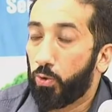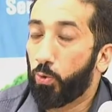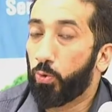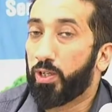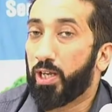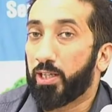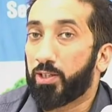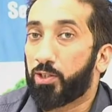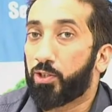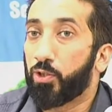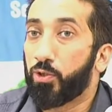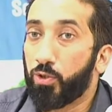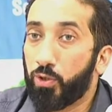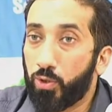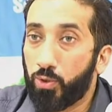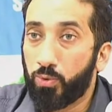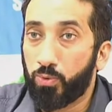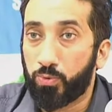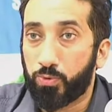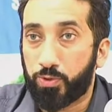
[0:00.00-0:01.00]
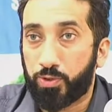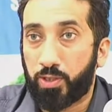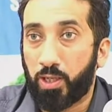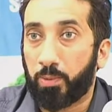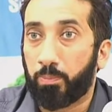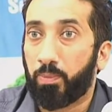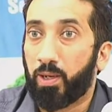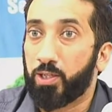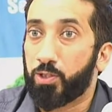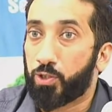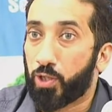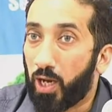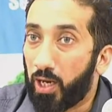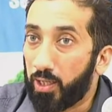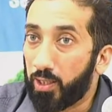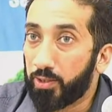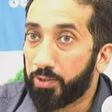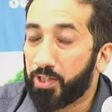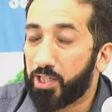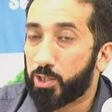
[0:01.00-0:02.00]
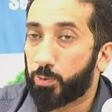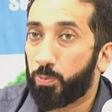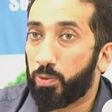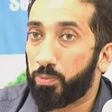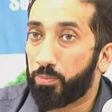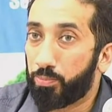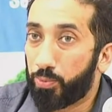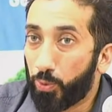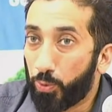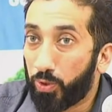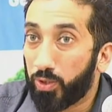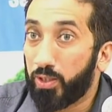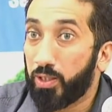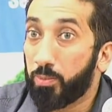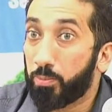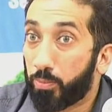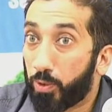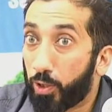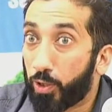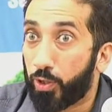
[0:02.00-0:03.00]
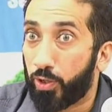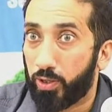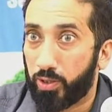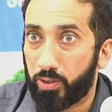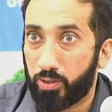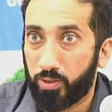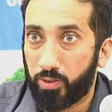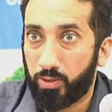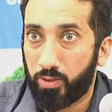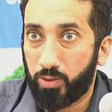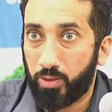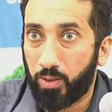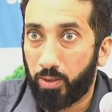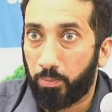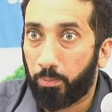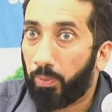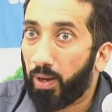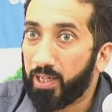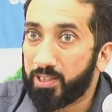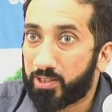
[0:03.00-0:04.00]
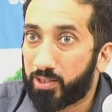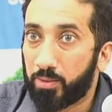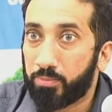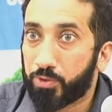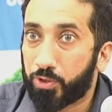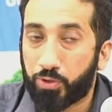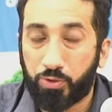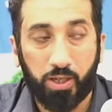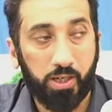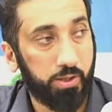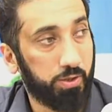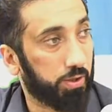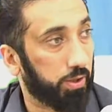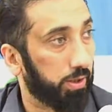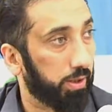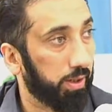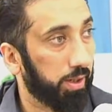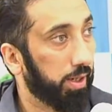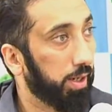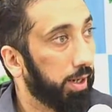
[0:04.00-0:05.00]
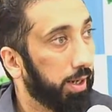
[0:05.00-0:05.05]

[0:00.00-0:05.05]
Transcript: who get the news that my child has been brutally murdered by some stranger,